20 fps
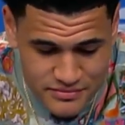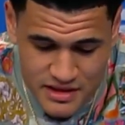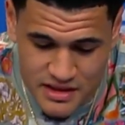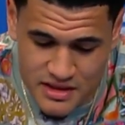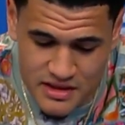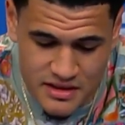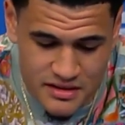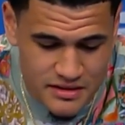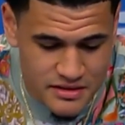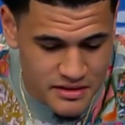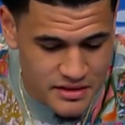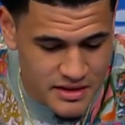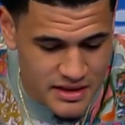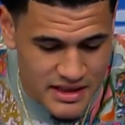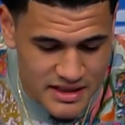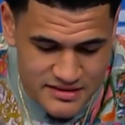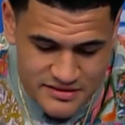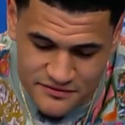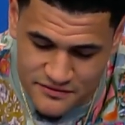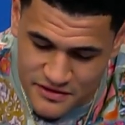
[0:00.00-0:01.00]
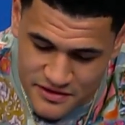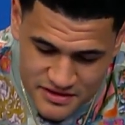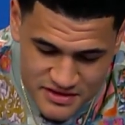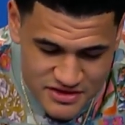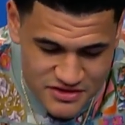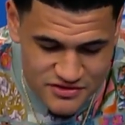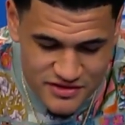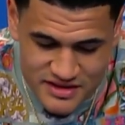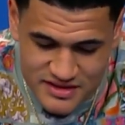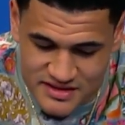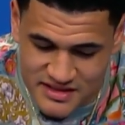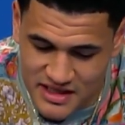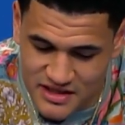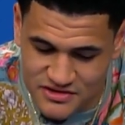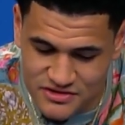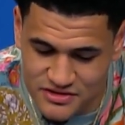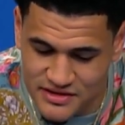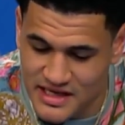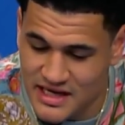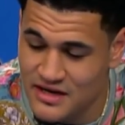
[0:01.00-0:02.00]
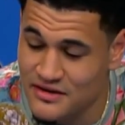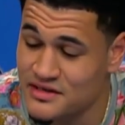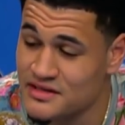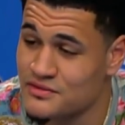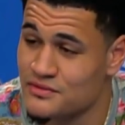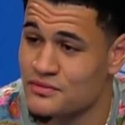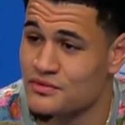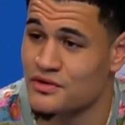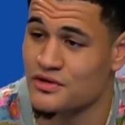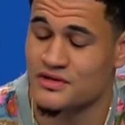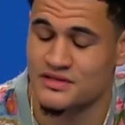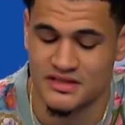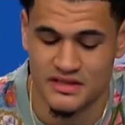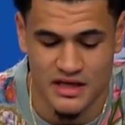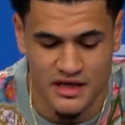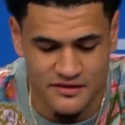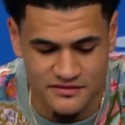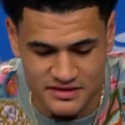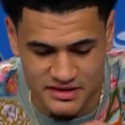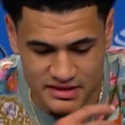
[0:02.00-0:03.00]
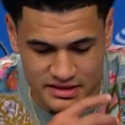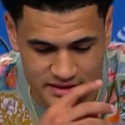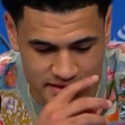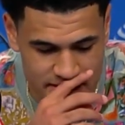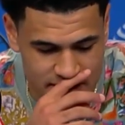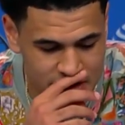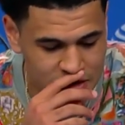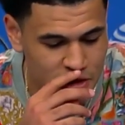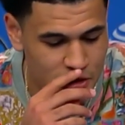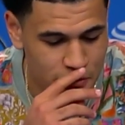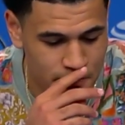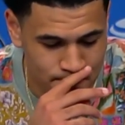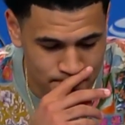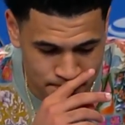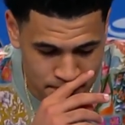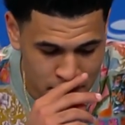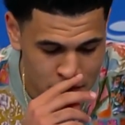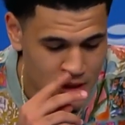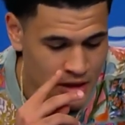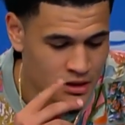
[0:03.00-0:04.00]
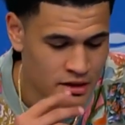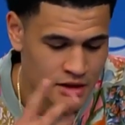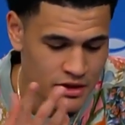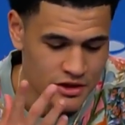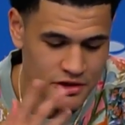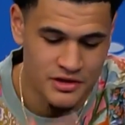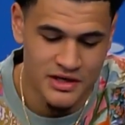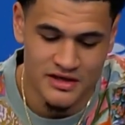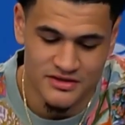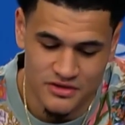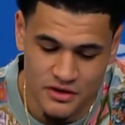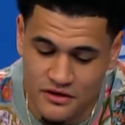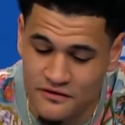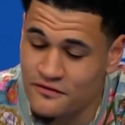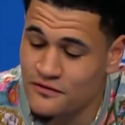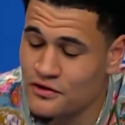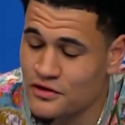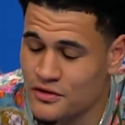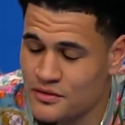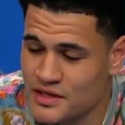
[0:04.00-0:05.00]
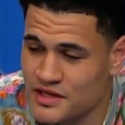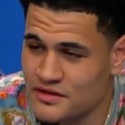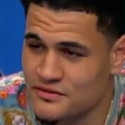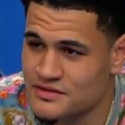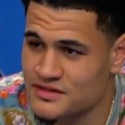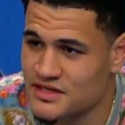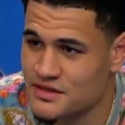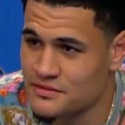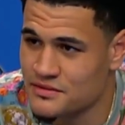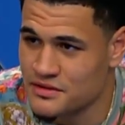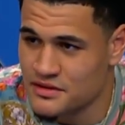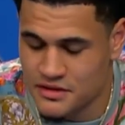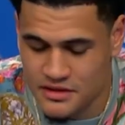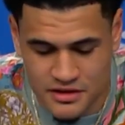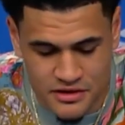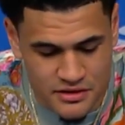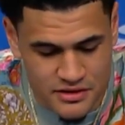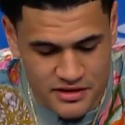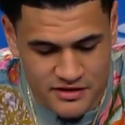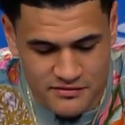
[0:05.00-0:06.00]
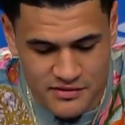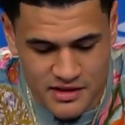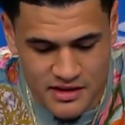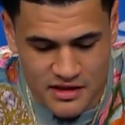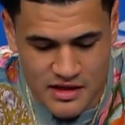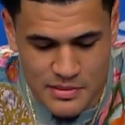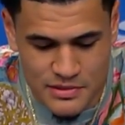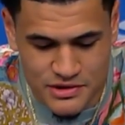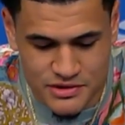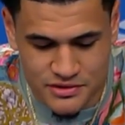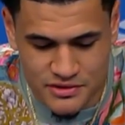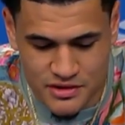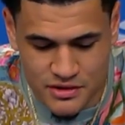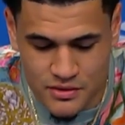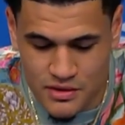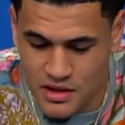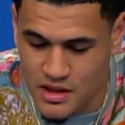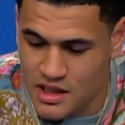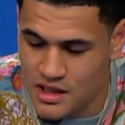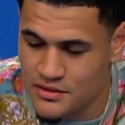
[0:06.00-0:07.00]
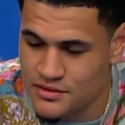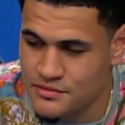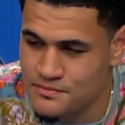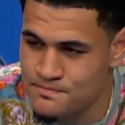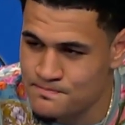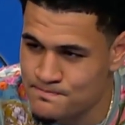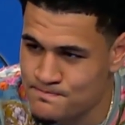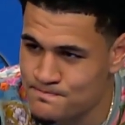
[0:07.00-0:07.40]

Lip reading: He has a very strict schedule on how he works in off season. So, you know, I was all for it when he was able to, you know, give me the opportunity to work out with him.